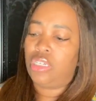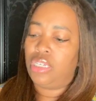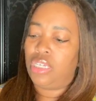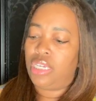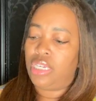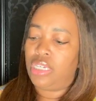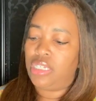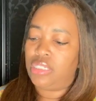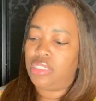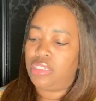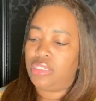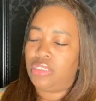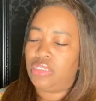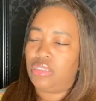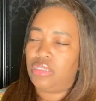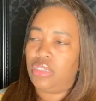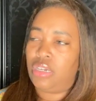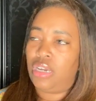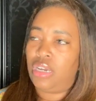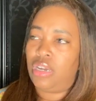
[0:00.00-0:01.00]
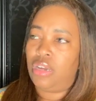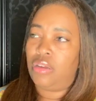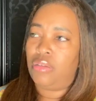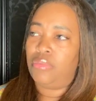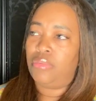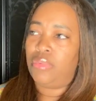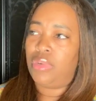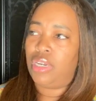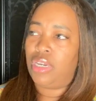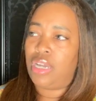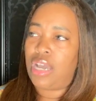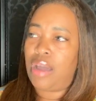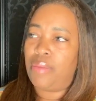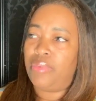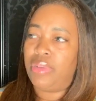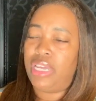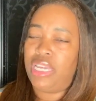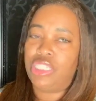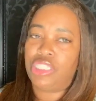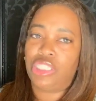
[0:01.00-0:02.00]
is um, a
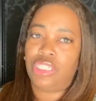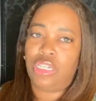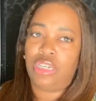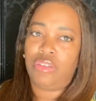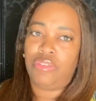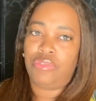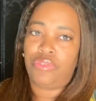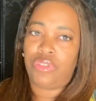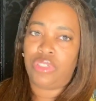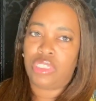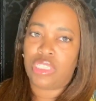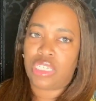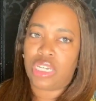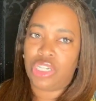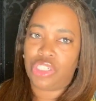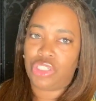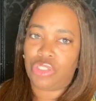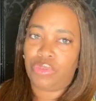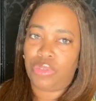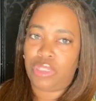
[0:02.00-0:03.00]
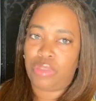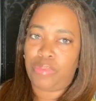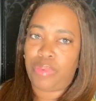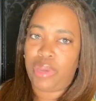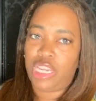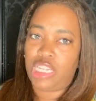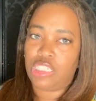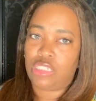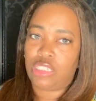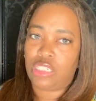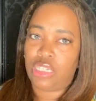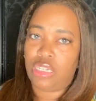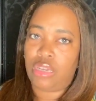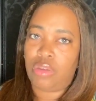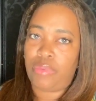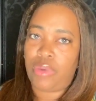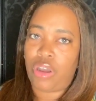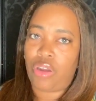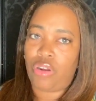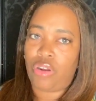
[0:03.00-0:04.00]
combination of discussion with the patient
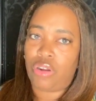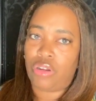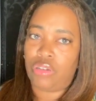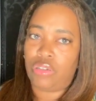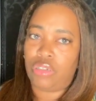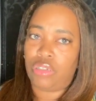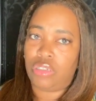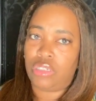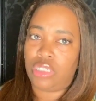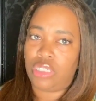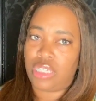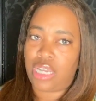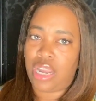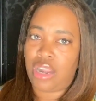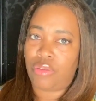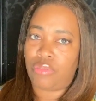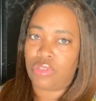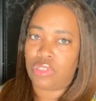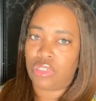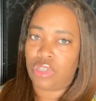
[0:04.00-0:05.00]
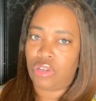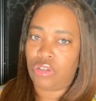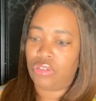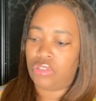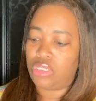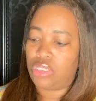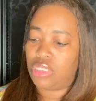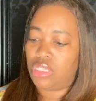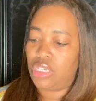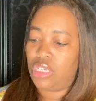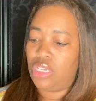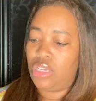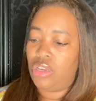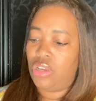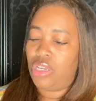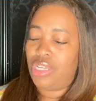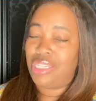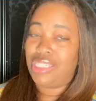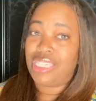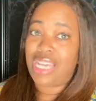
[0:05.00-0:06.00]
about her desired results,
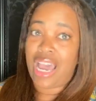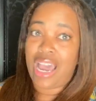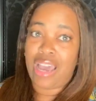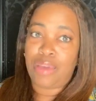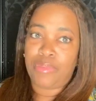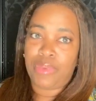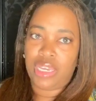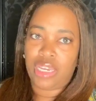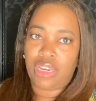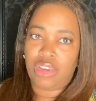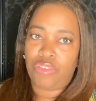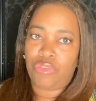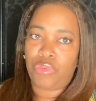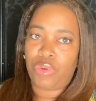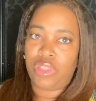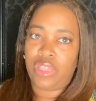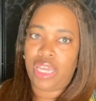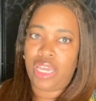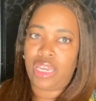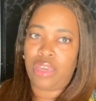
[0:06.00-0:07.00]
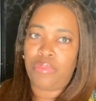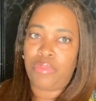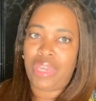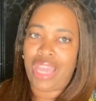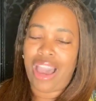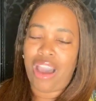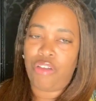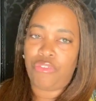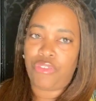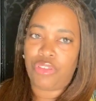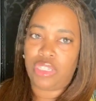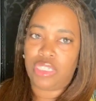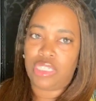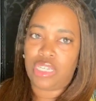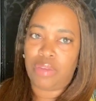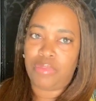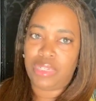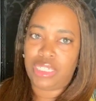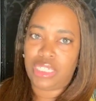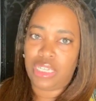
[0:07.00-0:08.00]
timing of when they can be out for the
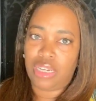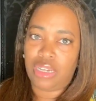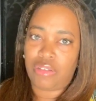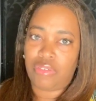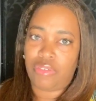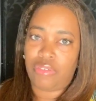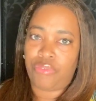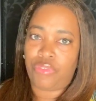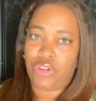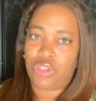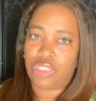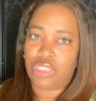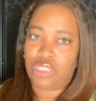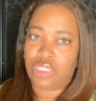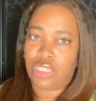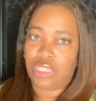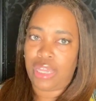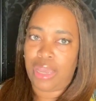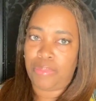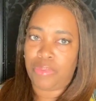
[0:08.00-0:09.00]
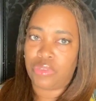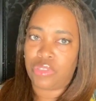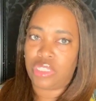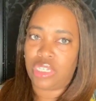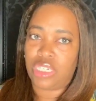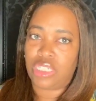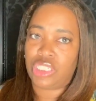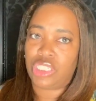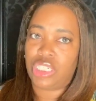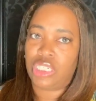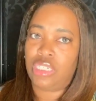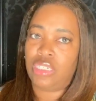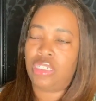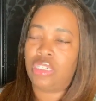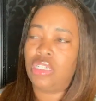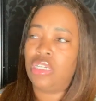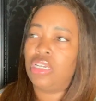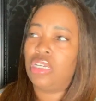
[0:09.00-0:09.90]
tummy tuck versus the liposuction,